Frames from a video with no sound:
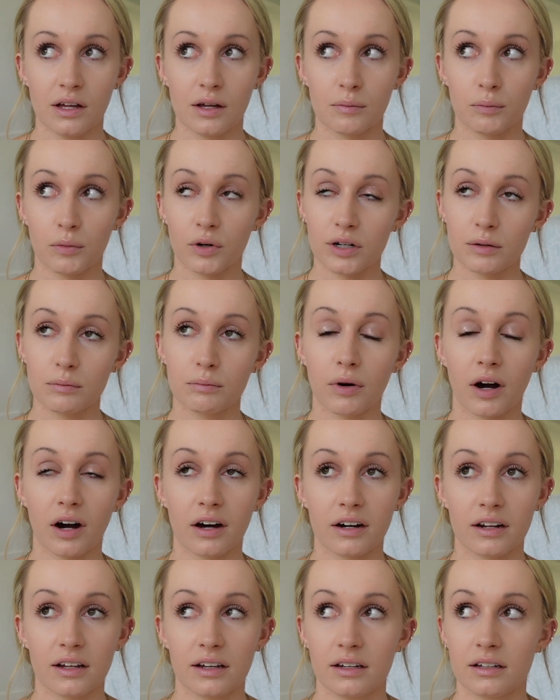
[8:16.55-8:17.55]
more
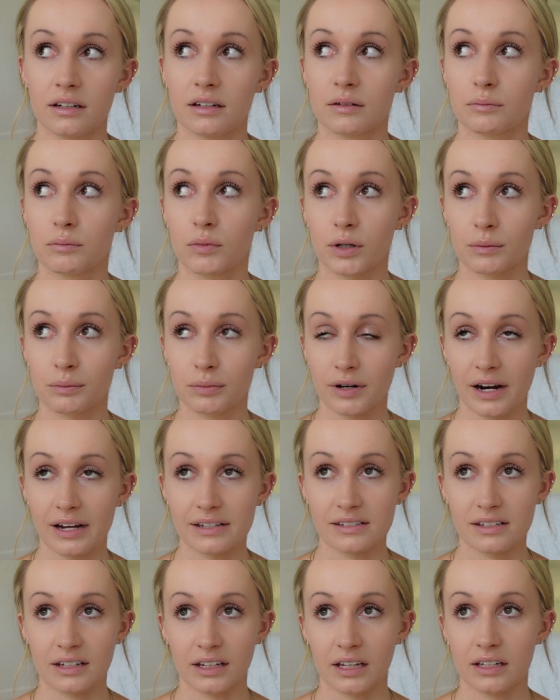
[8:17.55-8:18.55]
embodied, more
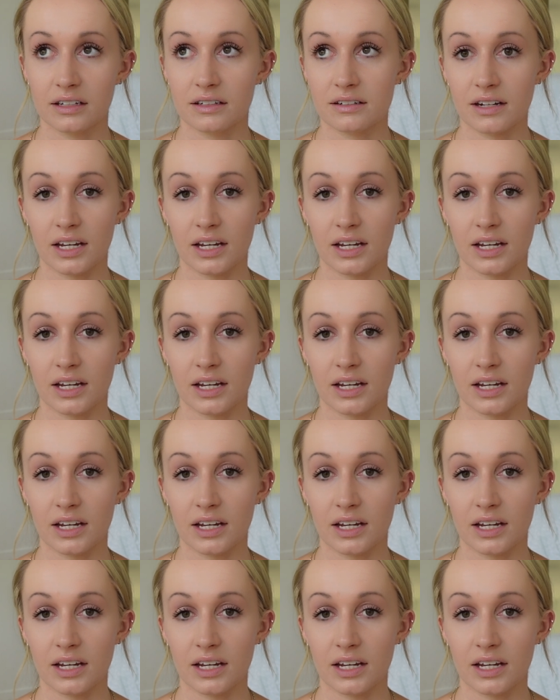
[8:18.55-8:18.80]
present,